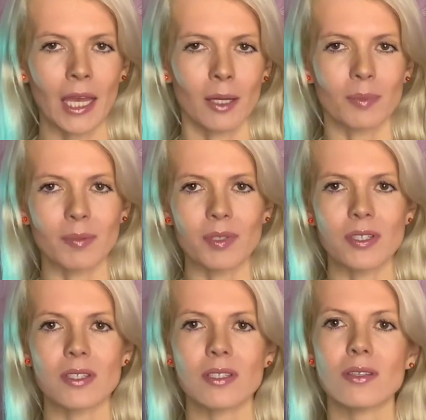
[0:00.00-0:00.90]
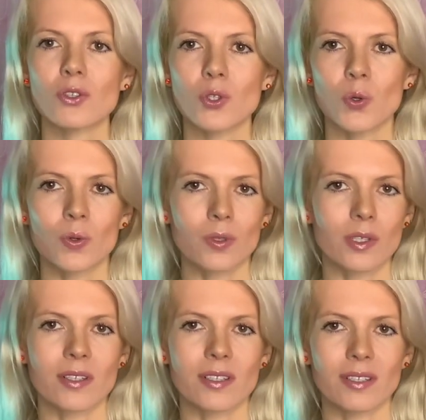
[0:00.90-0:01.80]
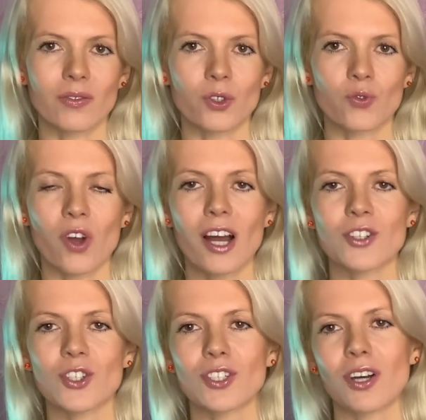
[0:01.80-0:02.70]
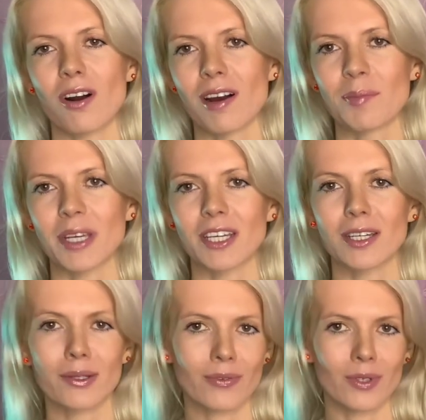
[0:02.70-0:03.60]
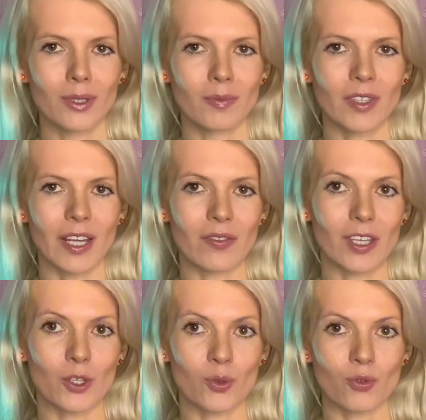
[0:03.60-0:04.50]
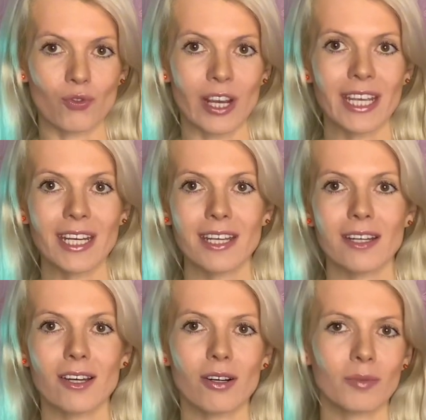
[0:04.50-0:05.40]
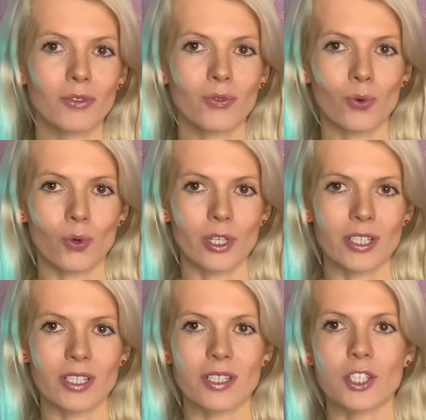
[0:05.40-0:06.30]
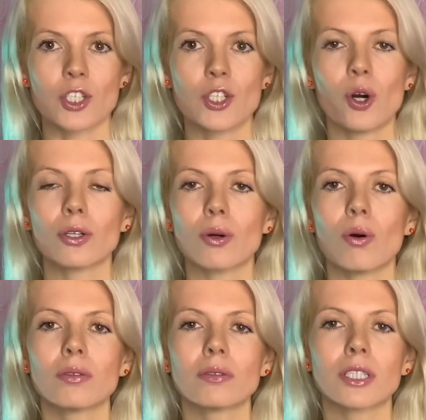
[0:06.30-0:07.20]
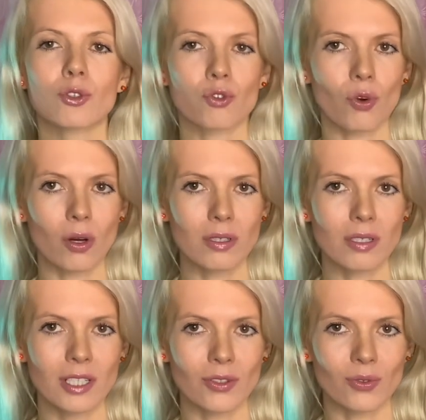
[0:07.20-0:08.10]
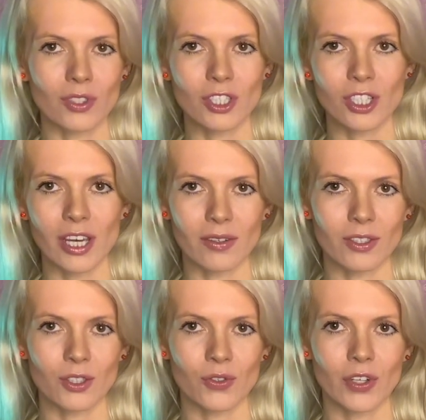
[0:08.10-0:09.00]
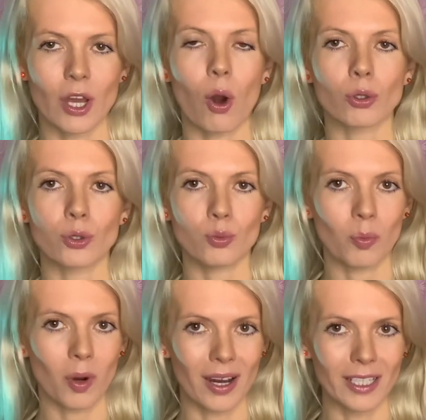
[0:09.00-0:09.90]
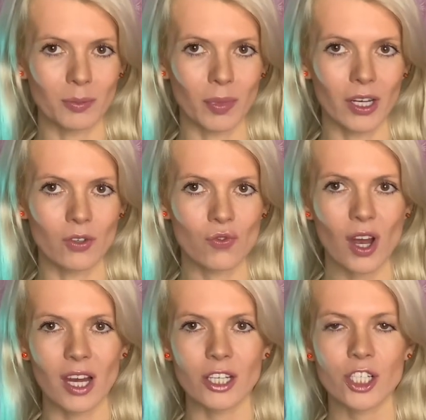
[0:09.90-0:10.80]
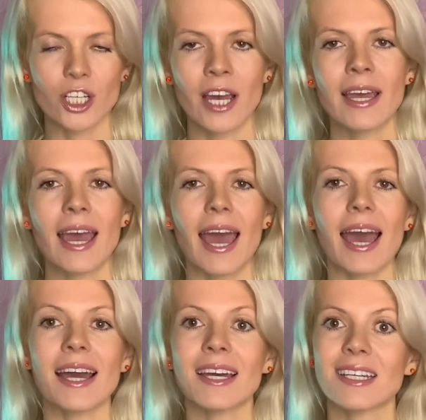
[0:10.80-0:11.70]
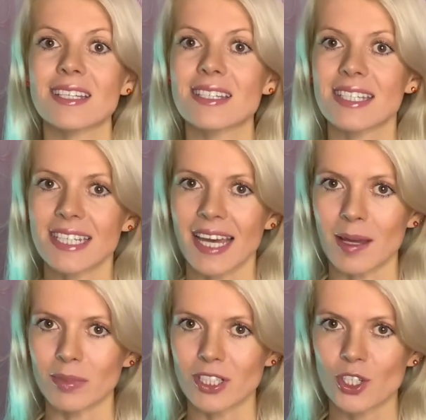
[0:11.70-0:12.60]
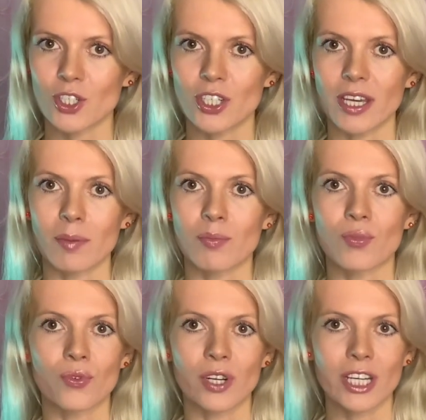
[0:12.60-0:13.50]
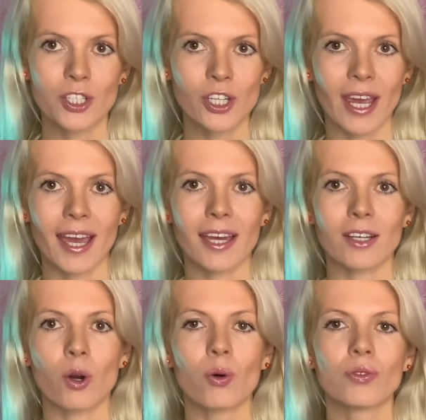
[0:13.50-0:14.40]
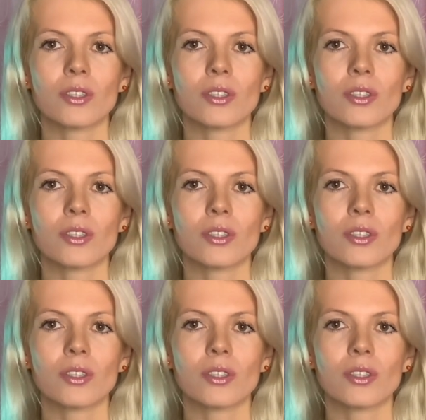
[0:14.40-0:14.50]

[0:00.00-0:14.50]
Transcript: BBC sources in the Russian army confirmed that the Ukrainian armed forces not only crossed into the territory occupied by Russia and established a bridgehead on the